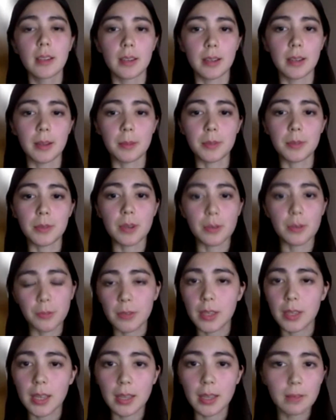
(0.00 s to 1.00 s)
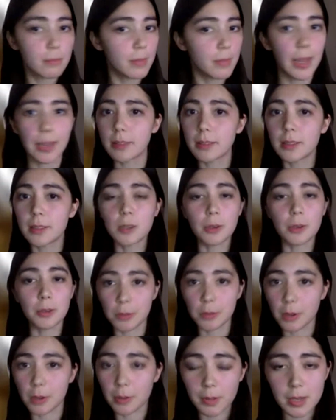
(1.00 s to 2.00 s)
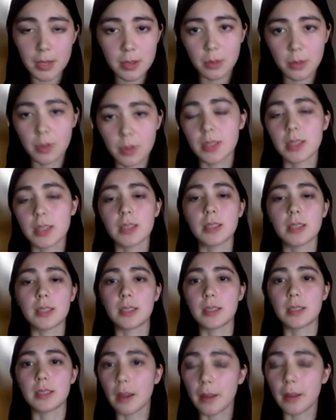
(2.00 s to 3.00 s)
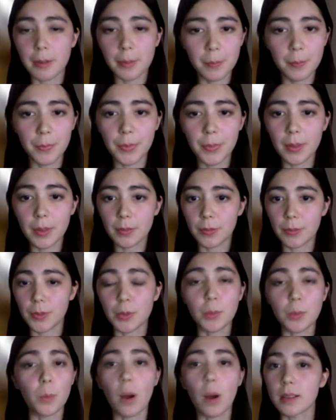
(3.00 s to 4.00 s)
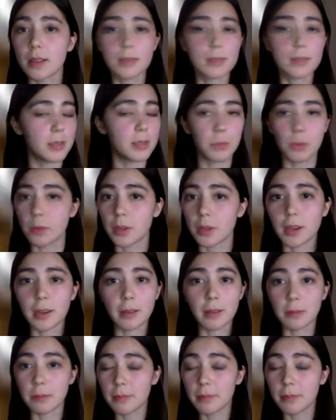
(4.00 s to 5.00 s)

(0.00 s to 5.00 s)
So definitely go through our resources if you want some more